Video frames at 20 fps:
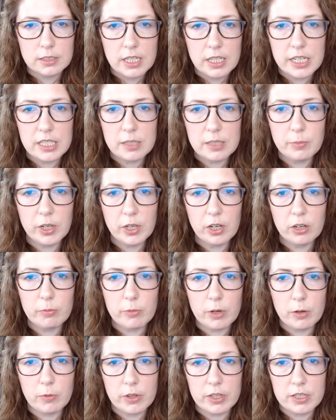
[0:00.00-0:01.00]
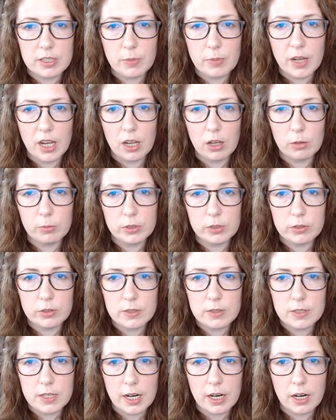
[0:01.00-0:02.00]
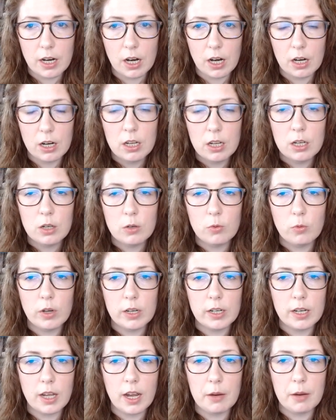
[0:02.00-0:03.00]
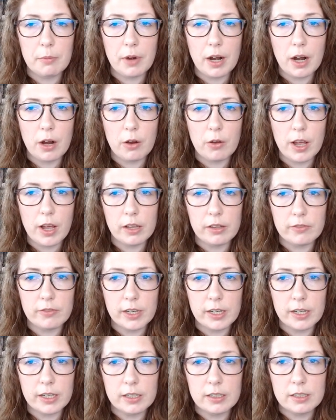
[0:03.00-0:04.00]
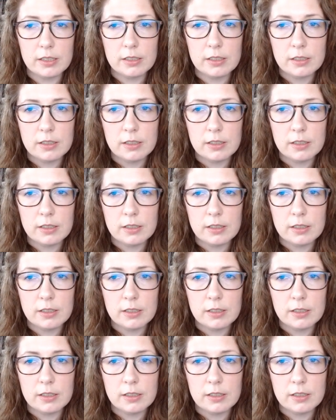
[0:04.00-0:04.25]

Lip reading: He speared me with his pale blue stare, one eyebrow elevated.